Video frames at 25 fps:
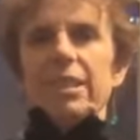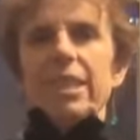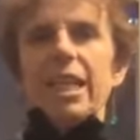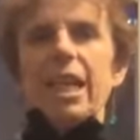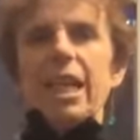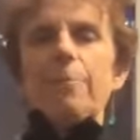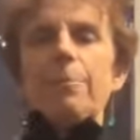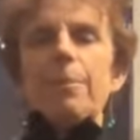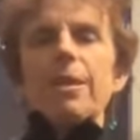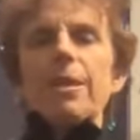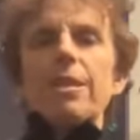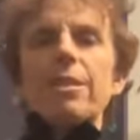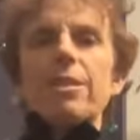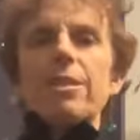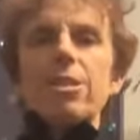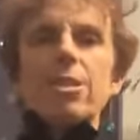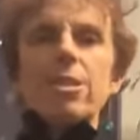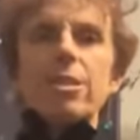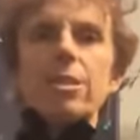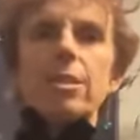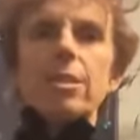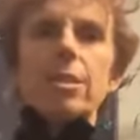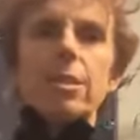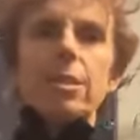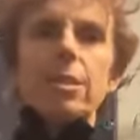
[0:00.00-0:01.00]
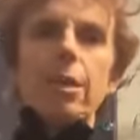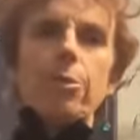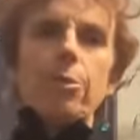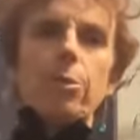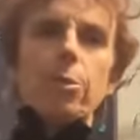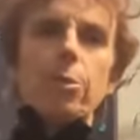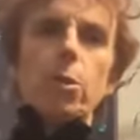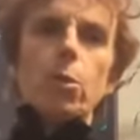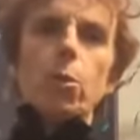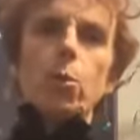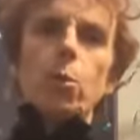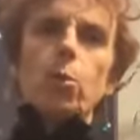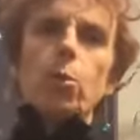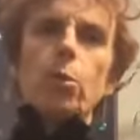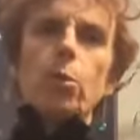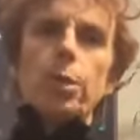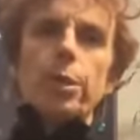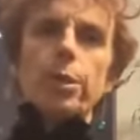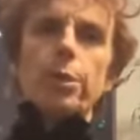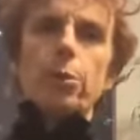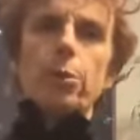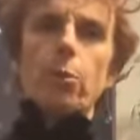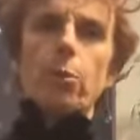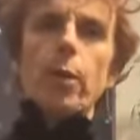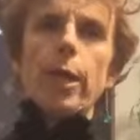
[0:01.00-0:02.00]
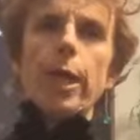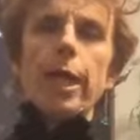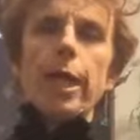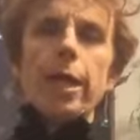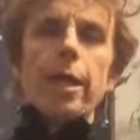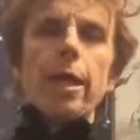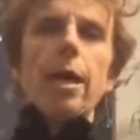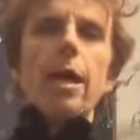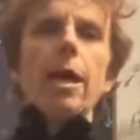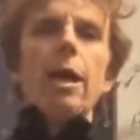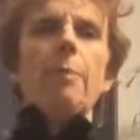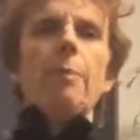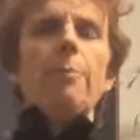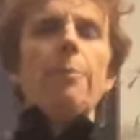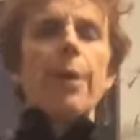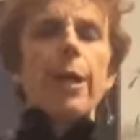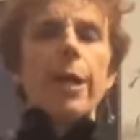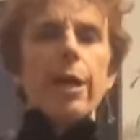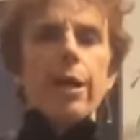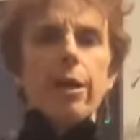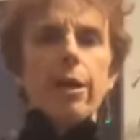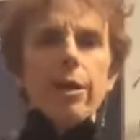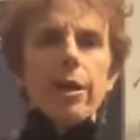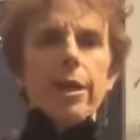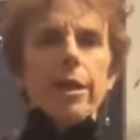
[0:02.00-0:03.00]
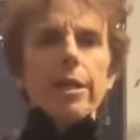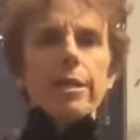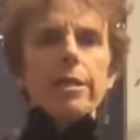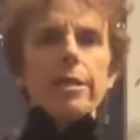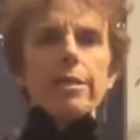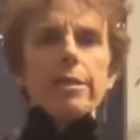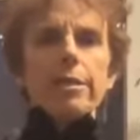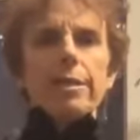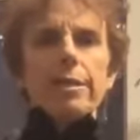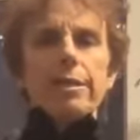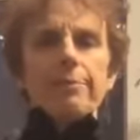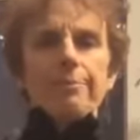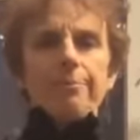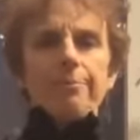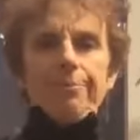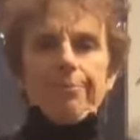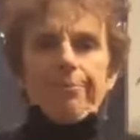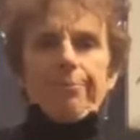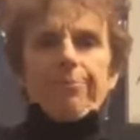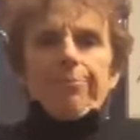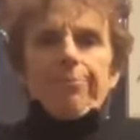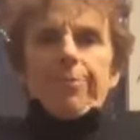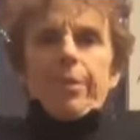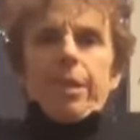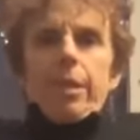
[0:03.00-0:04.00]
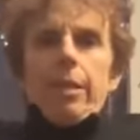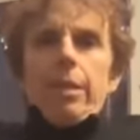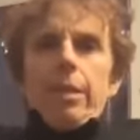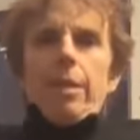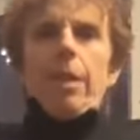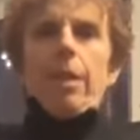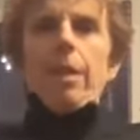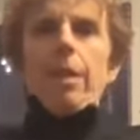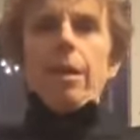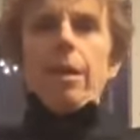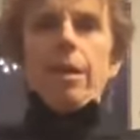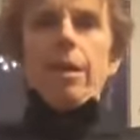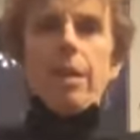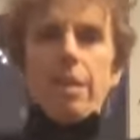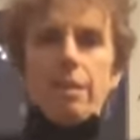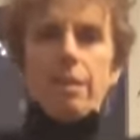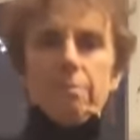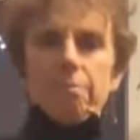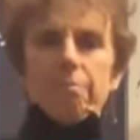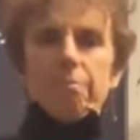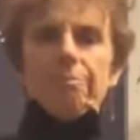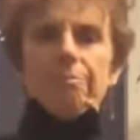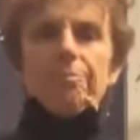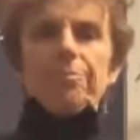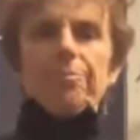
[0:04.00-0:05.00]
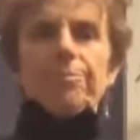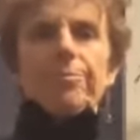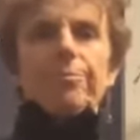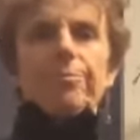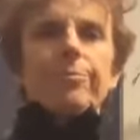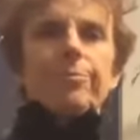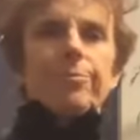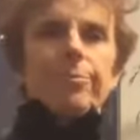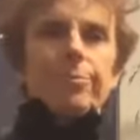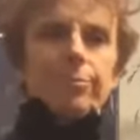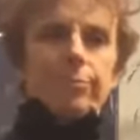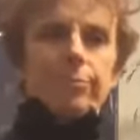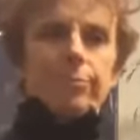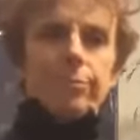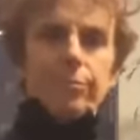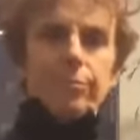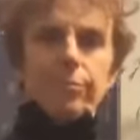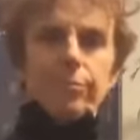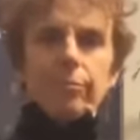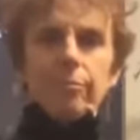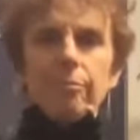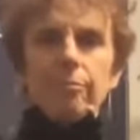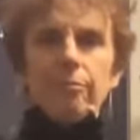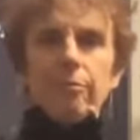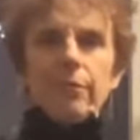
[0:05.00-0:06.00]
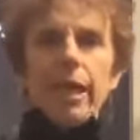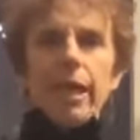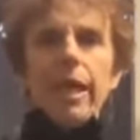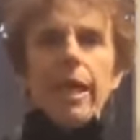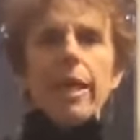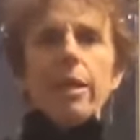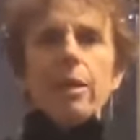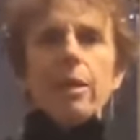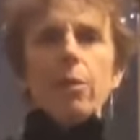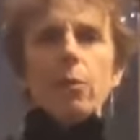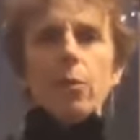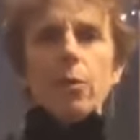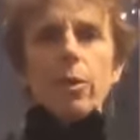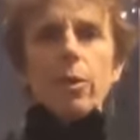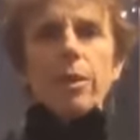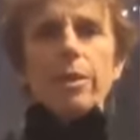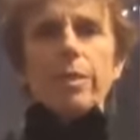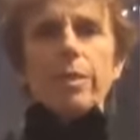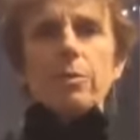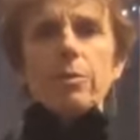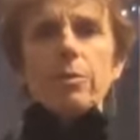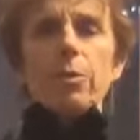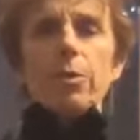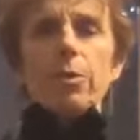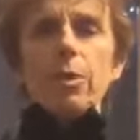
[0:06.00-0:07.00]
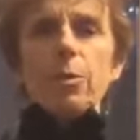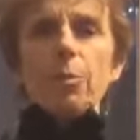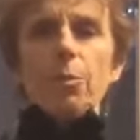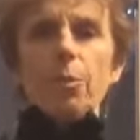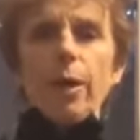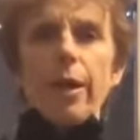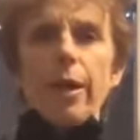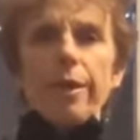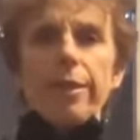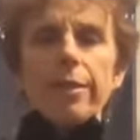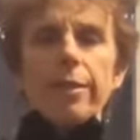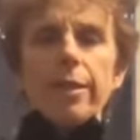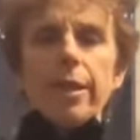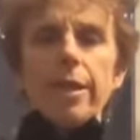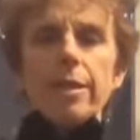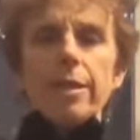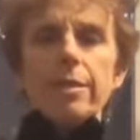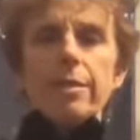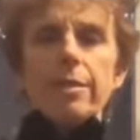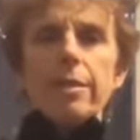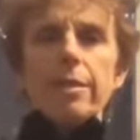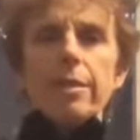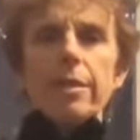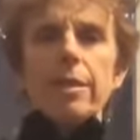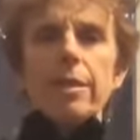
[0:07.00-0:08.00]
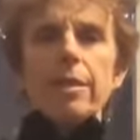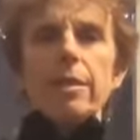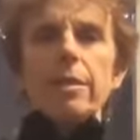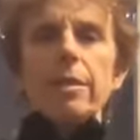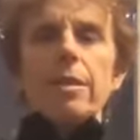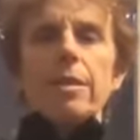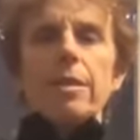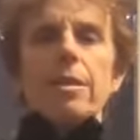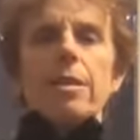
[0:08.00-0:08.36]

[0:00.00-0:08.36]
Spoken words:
Tapping is just another tool to wake up areas. And it works with the breath nicely.